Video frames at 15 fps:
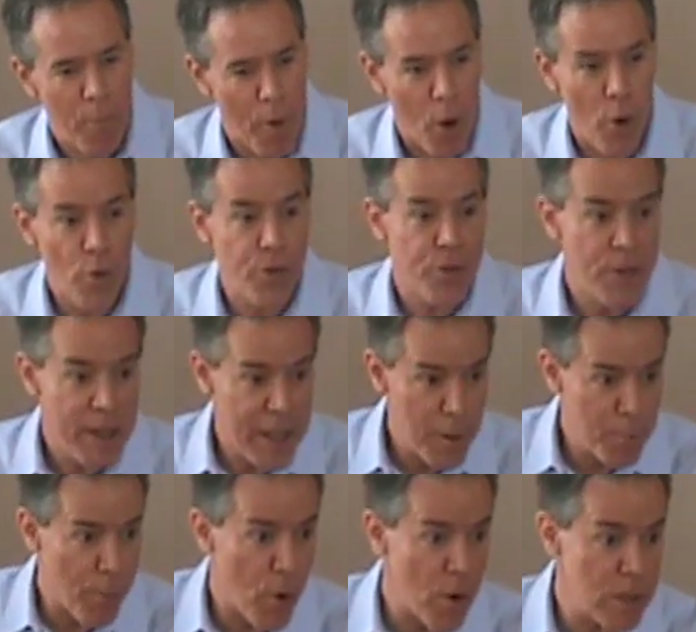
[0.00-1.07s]
both
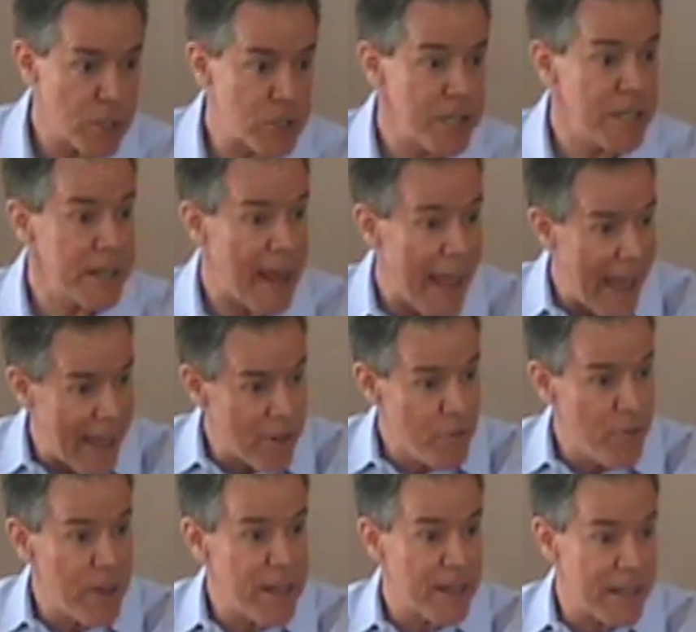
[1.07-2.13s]
in person
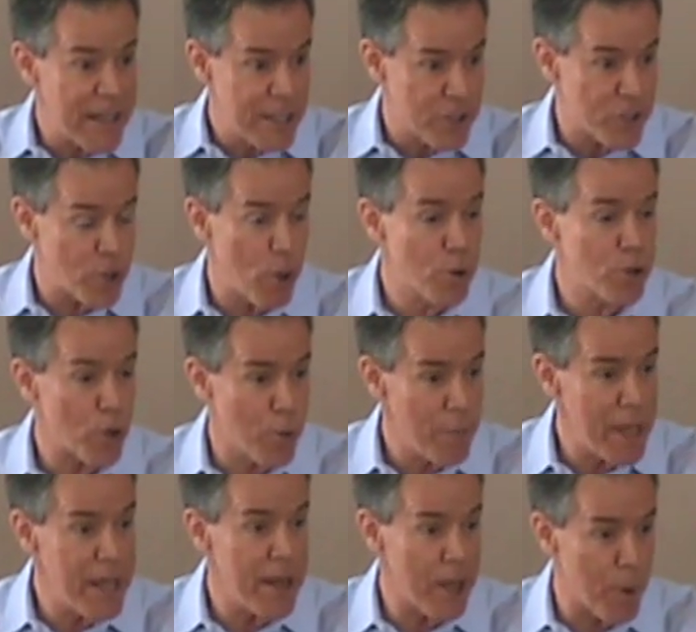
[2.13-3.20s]
and via his social
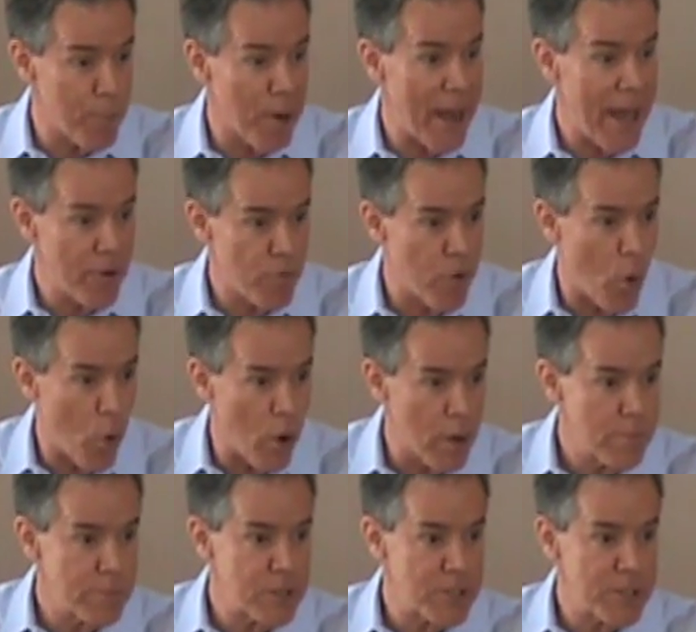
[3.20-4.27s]
media
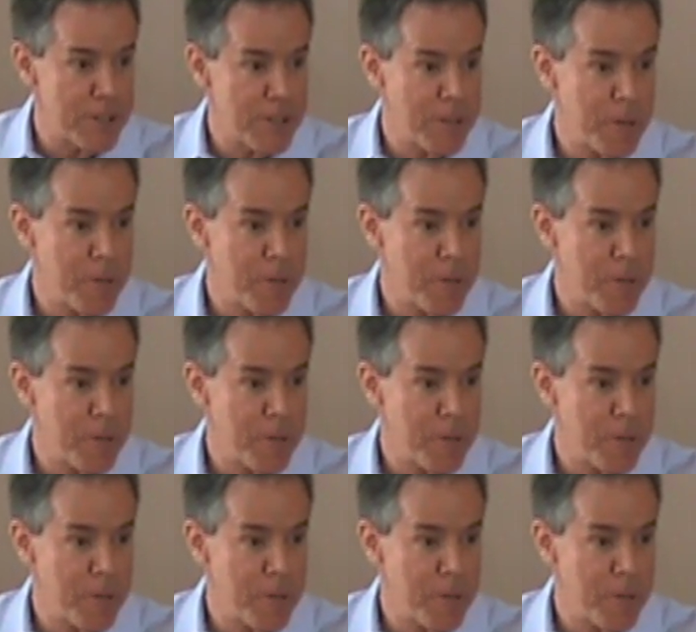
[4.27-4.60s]
platforms.